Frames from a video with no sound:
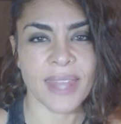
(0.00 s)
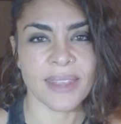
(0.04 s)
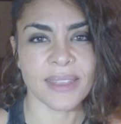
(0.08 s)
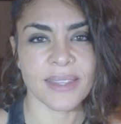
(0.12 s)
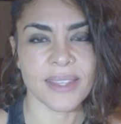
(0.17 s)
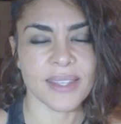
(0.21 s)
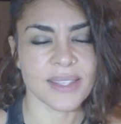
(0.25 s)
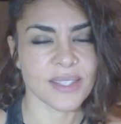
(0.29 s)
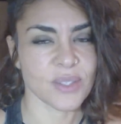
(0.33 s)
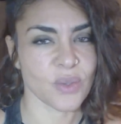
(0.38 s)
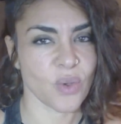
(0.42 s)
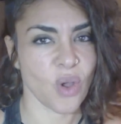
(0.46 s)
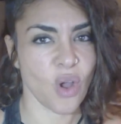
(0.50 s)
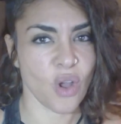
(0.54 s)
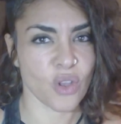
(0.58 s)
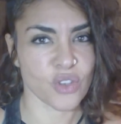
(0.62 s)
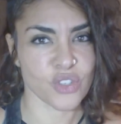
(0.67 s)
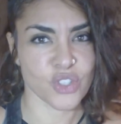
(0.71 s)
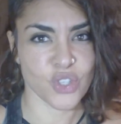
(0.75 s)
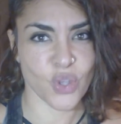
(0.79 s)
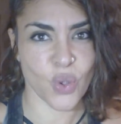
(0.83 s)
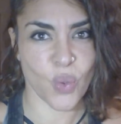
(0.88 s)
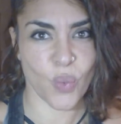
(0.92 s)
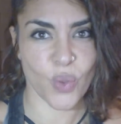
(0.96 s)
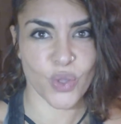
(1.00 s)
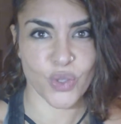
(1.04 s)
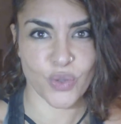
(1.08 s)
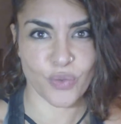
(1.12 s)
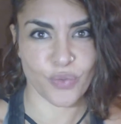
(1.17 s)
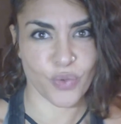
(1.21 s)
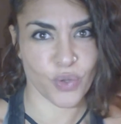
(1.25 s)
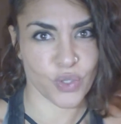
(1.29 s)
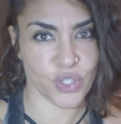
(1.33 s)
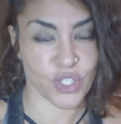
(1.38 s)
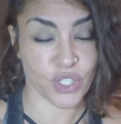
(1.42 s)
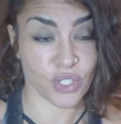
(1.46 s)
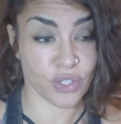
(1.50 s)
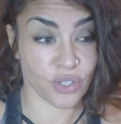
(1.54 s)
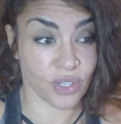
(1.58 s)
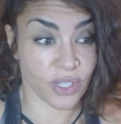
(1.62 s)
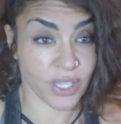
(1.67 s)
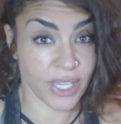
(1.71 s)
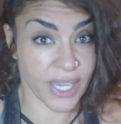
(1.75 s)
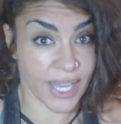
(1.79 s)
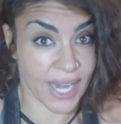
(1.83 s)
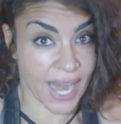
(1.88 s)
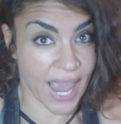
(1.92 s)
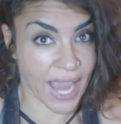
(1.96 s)
And it's also wonderful to
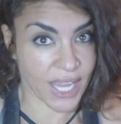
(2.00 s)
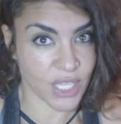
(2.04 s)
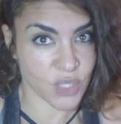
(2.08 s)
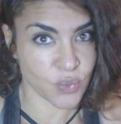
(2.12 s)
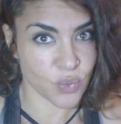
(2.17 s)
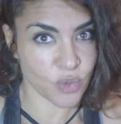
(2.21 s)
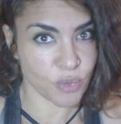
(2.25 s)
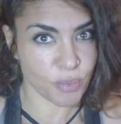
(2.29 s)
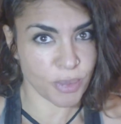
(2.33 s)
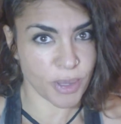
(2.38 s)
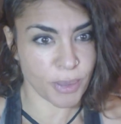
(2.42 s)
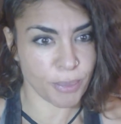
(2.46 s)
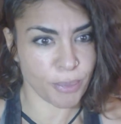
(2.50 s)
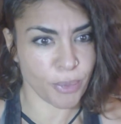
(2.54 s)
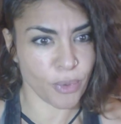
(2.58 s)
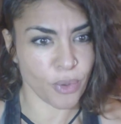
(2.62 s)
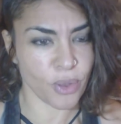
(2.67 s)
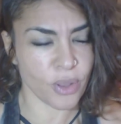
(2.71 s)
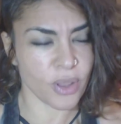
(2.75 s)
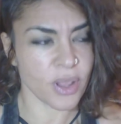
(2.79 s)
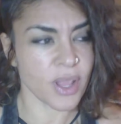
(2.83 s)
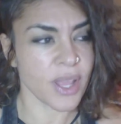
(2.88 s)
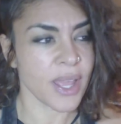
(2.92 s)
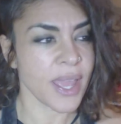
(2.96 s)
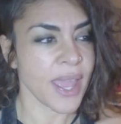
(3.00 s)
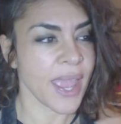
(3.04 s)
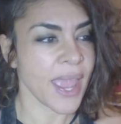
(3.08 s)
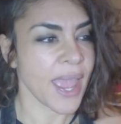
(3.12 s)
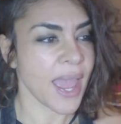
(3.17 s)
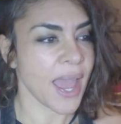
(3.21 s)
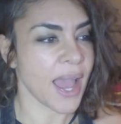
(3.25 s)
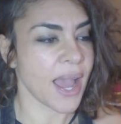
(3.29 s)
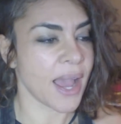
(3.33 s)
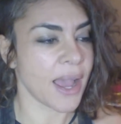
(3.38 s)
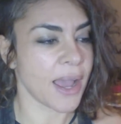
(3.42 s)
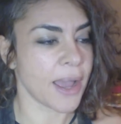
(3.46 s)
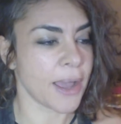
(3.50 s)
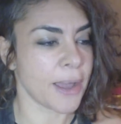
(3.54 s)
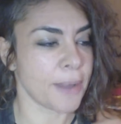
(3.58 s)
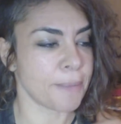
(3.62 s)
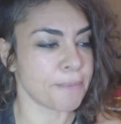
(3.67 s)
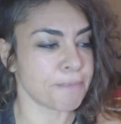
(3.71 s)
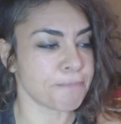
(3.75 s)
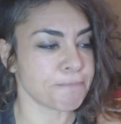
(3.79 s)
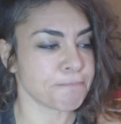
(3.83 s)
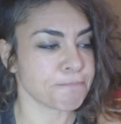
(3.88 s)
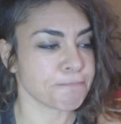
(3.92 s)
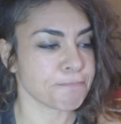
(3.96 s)
connect with people.
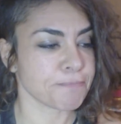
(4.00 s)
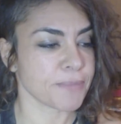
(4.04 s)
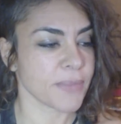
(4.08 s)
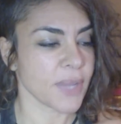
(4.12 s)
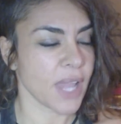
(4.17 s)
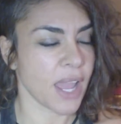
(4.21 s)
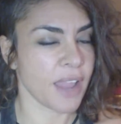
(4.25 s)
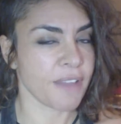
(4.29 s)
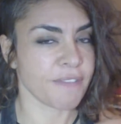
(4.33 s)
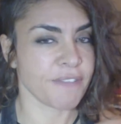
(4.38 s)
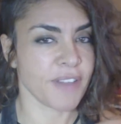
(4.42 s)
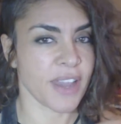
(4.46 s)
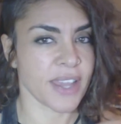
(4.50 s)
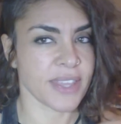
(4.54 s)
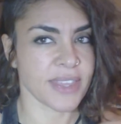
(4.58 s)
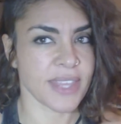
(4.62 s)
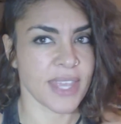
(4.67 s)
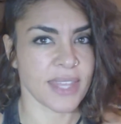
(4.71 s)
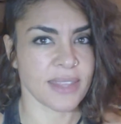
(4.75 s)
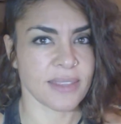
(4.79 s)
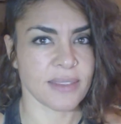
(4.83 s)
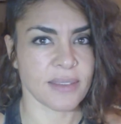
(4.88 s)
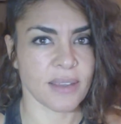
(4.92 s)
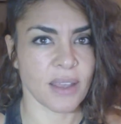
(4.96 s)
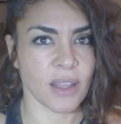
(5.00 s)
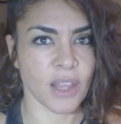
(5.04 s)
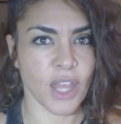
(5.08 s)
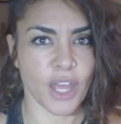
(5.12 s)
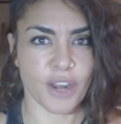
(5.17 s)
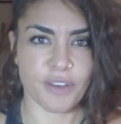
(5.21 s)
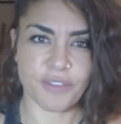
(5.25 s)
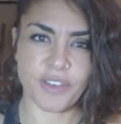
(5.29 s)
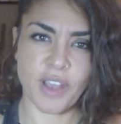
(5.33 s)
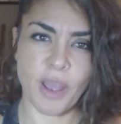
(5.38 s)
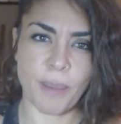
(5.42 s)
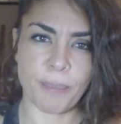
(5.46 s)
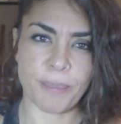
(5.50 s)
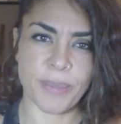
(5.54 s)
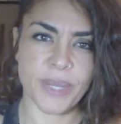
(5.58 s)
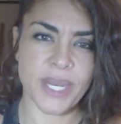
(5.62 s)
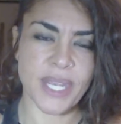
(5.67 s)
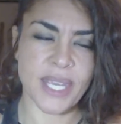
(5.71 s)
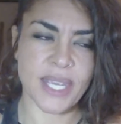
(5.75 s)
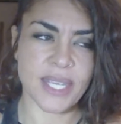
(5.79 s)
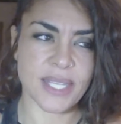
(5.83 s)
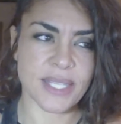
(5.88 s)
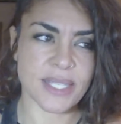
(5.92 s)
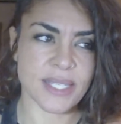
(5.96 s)
Um, I find that a lot of
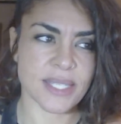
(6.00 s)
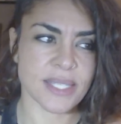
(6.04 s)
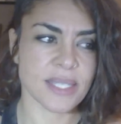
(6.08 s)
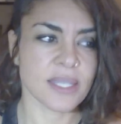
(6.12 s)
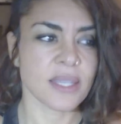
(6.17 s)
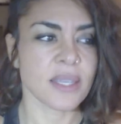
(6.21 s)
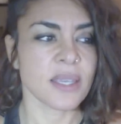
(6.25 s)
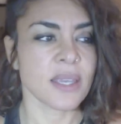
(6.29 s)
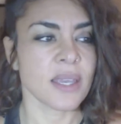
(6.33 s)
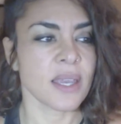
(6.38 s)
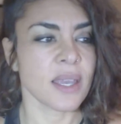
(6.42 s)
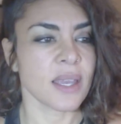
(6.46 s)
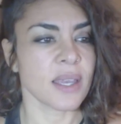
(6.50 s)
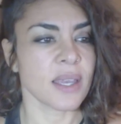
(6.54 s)
companies,